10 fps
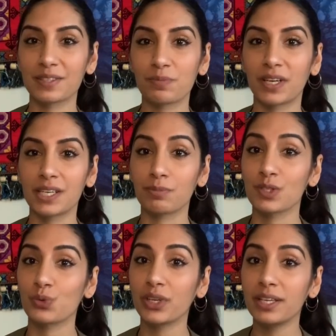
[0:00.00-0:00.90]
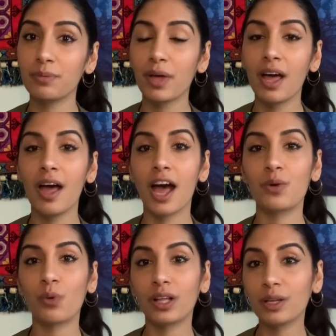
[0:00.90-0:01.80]
My name is Reem, and
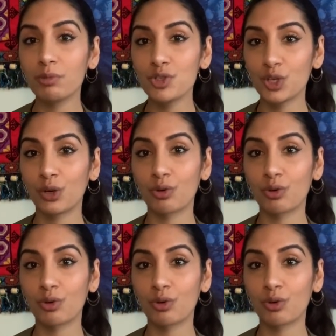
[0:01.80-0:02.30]
welcome into your